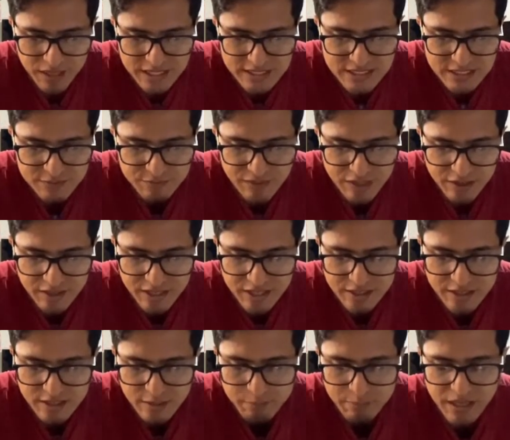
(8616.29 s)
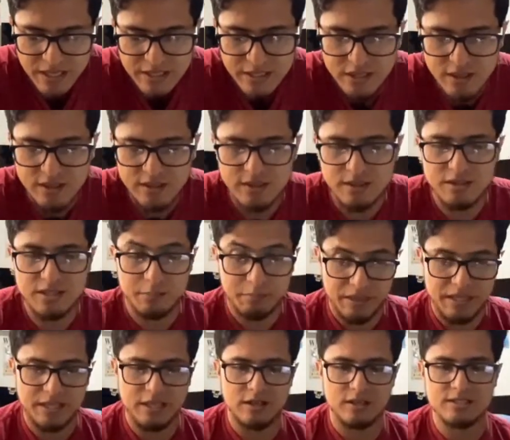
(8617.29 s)
Prices vary here
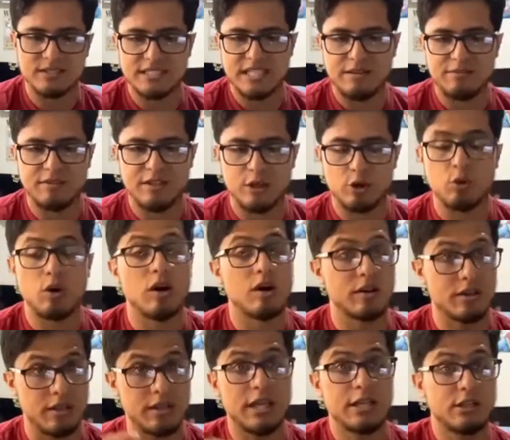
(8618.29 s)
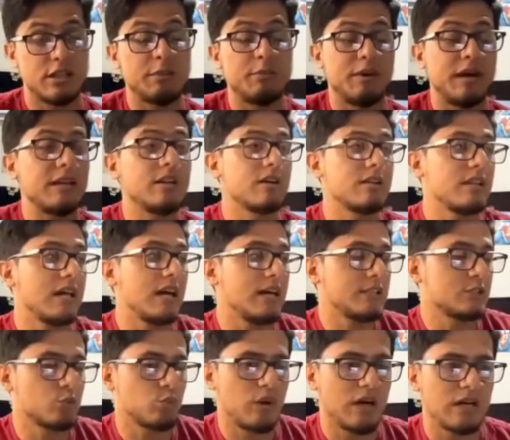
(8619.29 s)
depending on safety and quality. They depend on
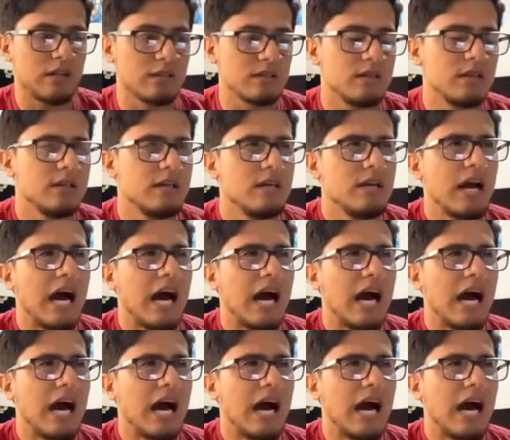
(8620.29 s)
that as well.